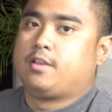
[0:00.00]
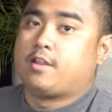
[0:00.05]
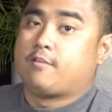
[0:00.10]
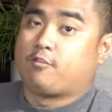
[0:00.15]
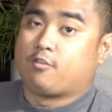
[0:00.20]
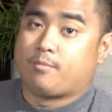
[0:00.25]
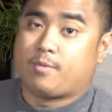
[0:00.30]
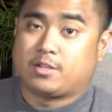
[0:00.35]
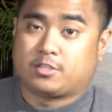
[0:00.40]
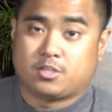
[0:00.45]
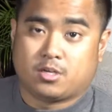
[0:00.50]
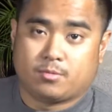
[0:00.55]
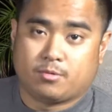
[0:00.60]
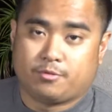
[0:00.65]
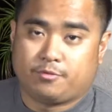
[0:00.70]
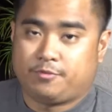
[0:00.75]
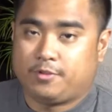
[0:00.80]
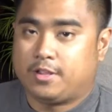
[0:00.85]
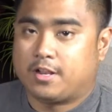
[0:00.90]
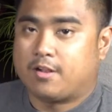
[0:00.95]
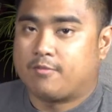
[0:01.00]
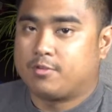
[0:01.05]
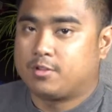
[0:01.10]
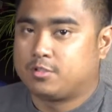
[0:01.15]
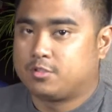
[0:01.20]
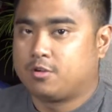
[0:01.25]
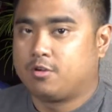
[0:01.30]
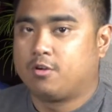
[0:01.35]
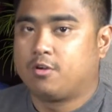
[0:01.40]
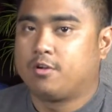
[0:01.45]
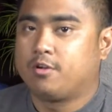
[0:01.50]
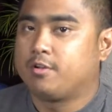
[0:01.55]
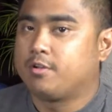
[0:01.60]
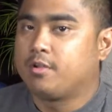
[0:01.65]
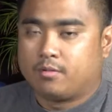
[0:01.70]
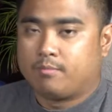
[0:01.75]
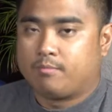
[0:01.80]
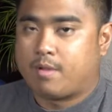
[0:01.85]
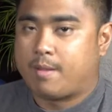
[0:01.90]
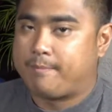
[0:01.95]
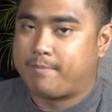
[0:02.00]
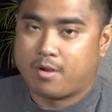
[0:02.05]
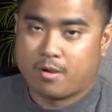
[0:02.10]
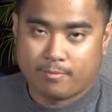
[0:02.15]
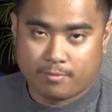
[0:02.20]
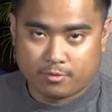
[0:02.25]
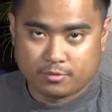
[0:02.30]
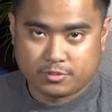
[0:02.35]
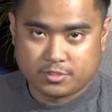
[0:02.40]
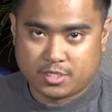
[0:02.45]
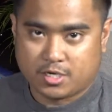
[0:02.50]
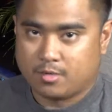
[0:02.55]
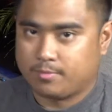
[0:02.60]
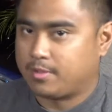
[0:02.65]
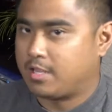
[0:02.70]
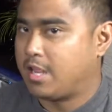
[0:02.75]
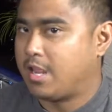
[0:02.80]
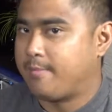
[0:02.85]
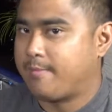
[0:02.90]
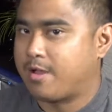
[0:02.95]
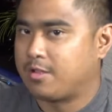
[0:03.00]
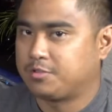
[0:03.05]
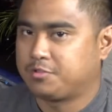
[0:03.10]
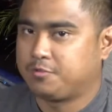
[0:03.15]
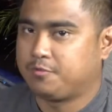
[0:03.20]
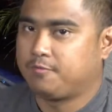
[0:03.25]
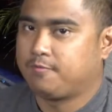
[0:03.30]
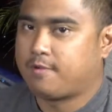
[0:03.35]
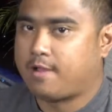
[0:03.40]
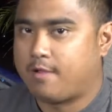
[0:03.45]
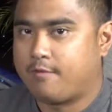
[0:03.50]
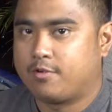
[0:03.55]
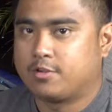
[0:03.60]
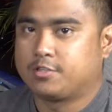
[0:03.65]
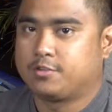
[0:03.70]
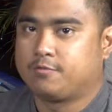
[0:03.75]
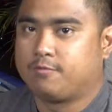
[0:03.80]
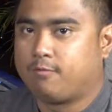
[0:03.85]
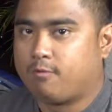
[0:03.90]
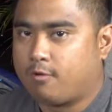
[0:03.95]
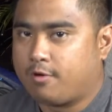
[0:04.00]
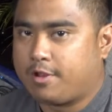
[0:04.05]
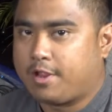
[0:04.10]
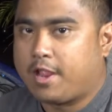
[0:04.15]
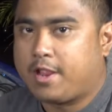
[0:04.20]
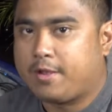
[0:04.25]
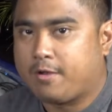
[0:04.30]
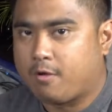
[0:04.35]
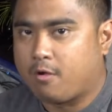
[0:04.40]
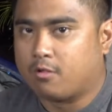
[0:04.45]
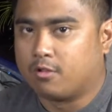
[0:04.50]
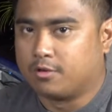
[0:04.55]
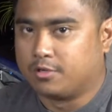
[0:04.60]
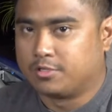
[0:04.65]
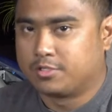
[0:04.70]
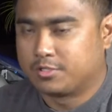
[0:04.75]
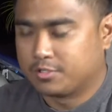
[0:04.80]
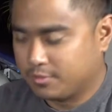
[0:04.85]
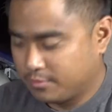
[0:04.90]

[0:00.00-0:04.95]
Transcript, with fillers: Now for my turbo feed and return, my barebone setup came out to $548,